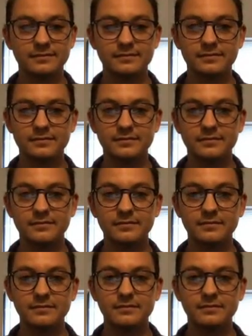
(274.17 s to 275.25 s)

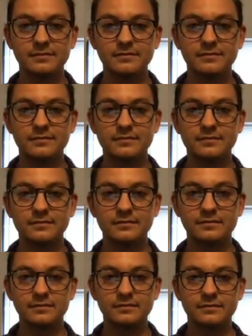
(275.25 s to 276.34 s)

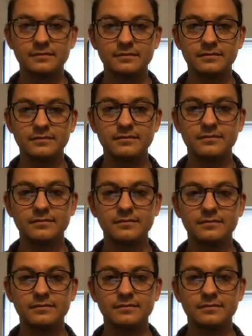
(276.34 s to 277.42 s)

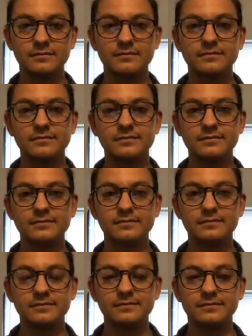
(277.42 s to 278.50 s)

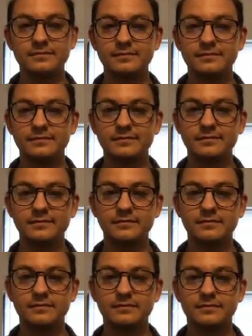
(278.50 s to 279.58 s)
No words are spoken by the person on screen.